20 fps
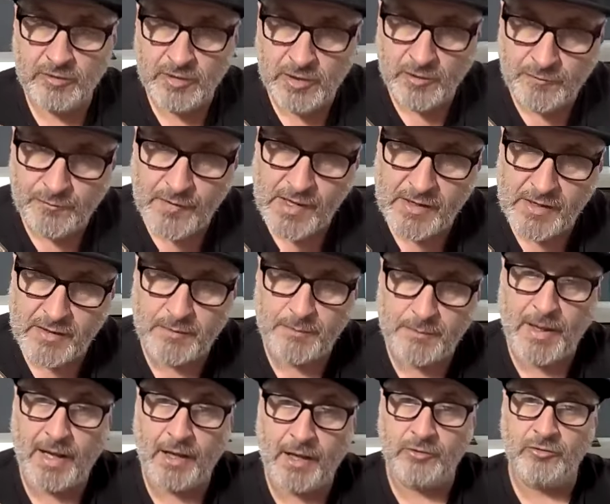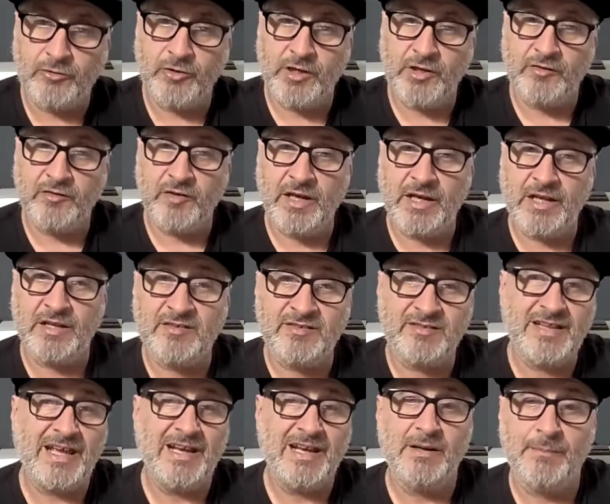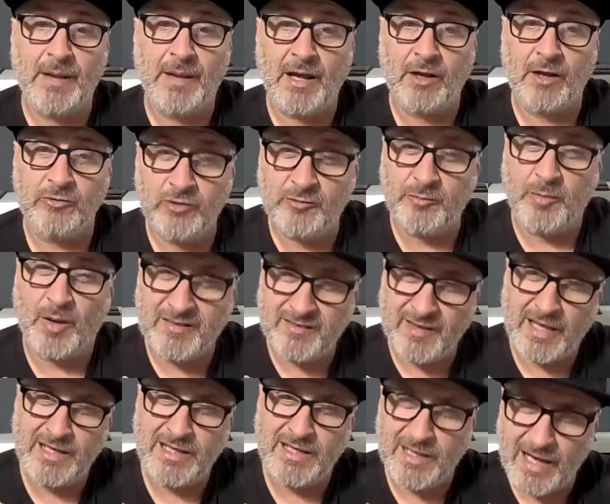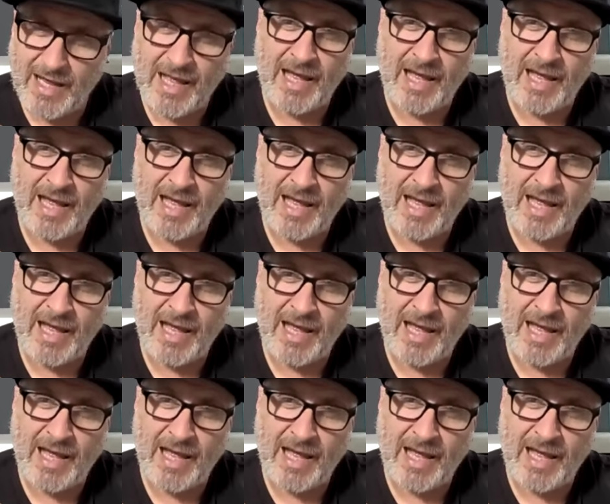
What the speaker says: defend boundaries, and extend boundaries by taking